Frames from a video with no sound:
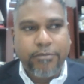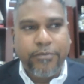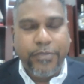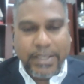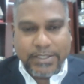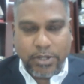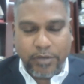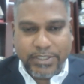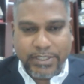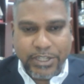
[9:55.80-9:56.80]
this
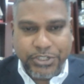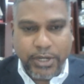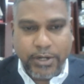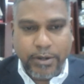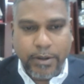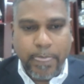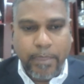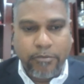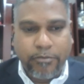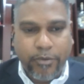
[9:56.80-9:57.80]
service station
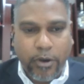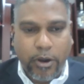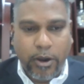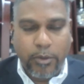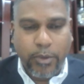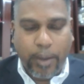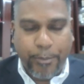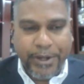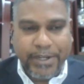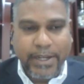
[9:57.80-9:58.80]
we
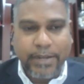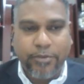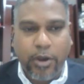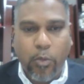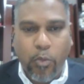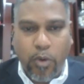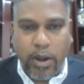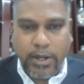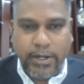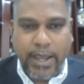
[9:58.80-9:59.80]
operated it for
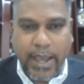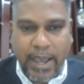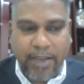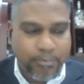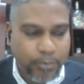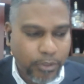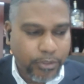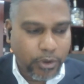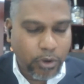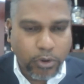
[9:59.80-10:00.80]
1.5 months
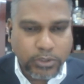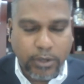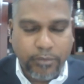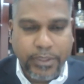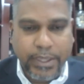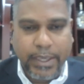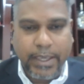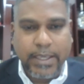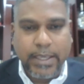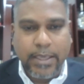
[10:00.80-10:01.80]
out of
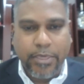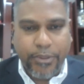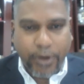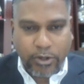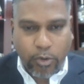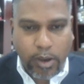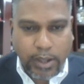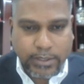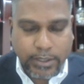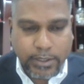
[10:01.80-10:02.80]
the third
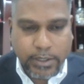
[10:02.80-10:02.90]
quarter.